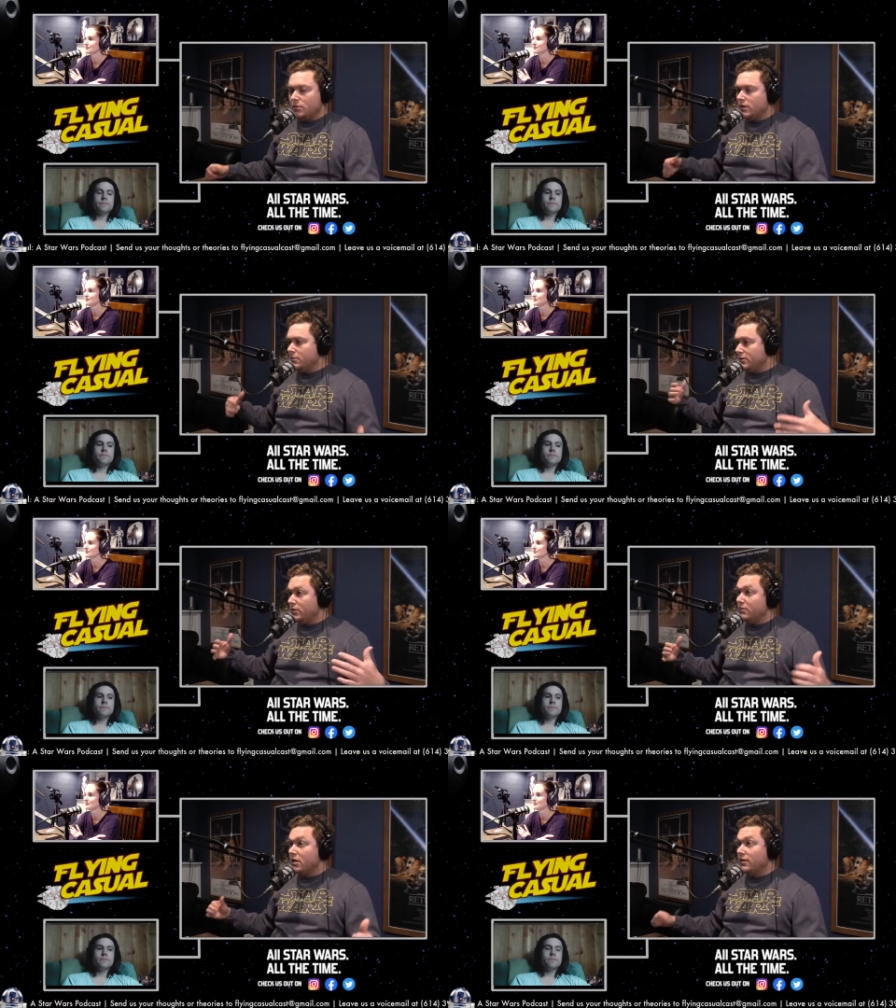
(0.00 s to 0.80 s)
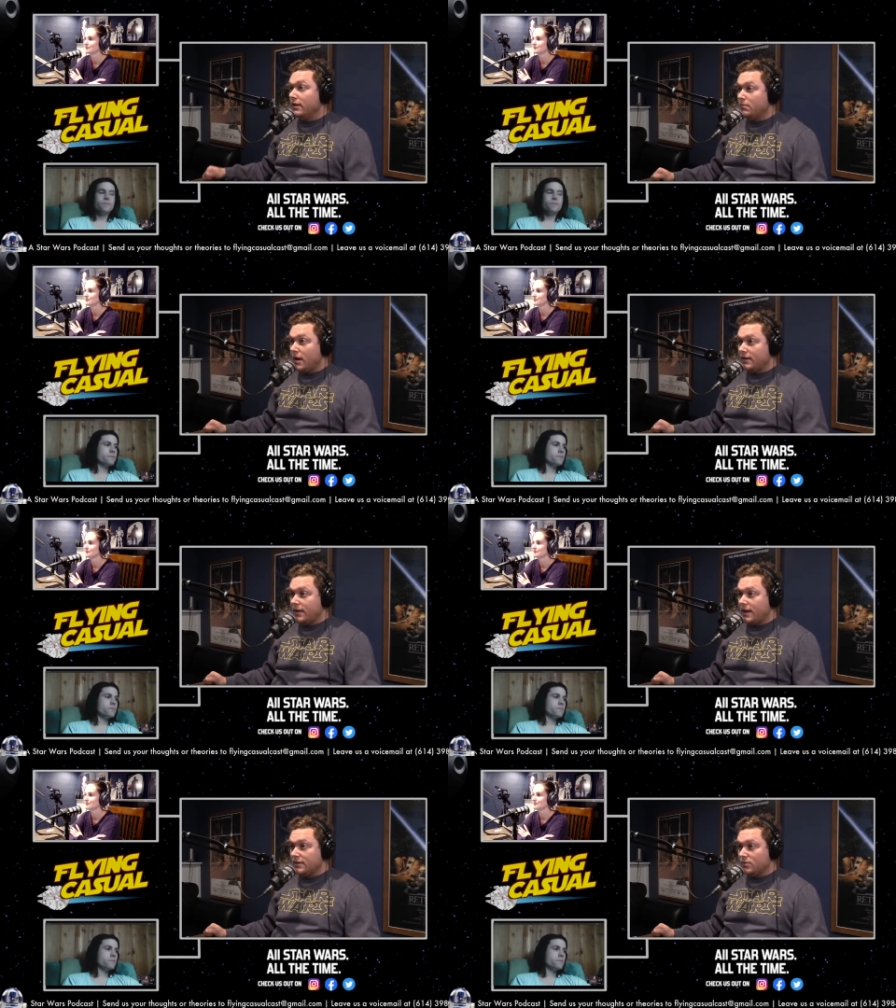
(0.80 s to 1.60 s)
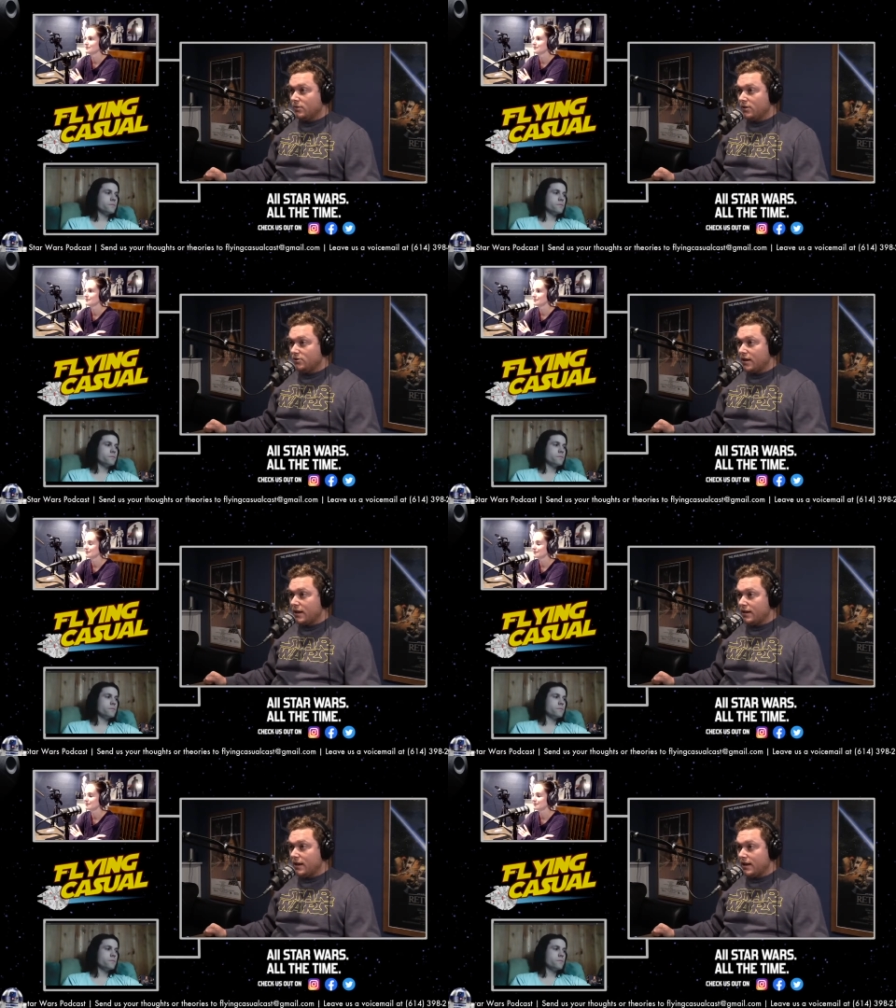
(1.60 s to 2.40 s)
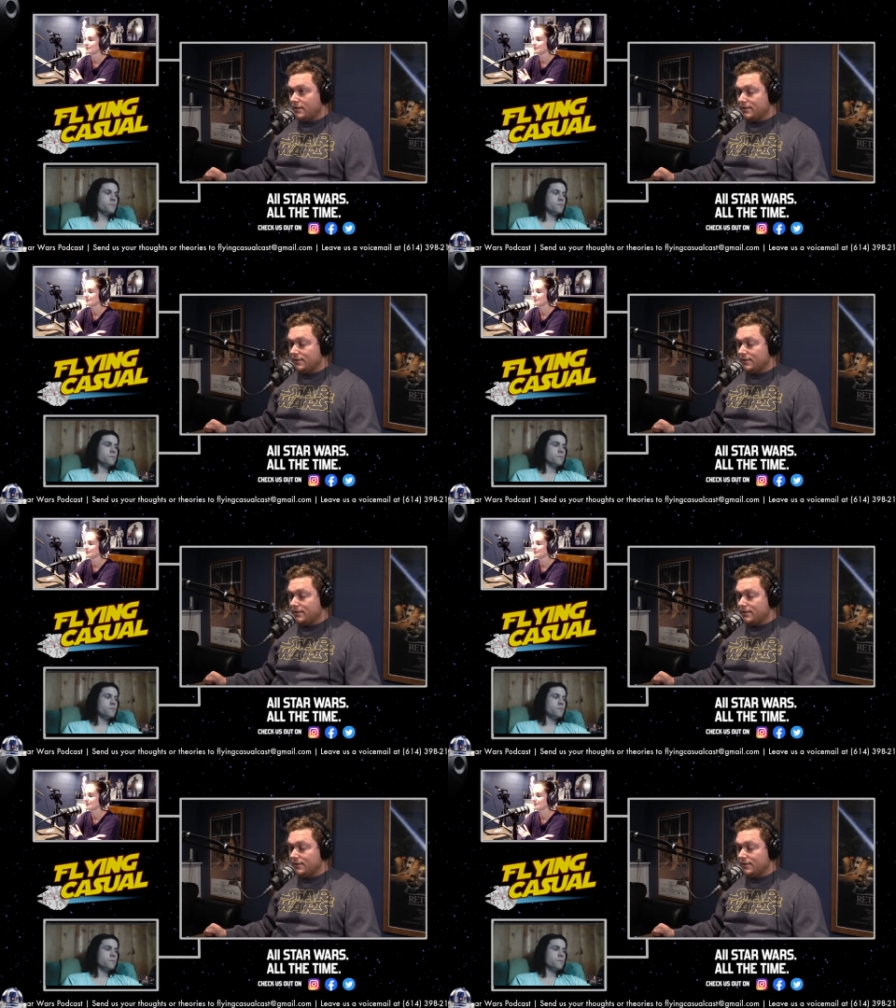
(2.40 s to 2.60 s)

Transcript: We're going to be doing monthly podcasts with the Jedi Knights.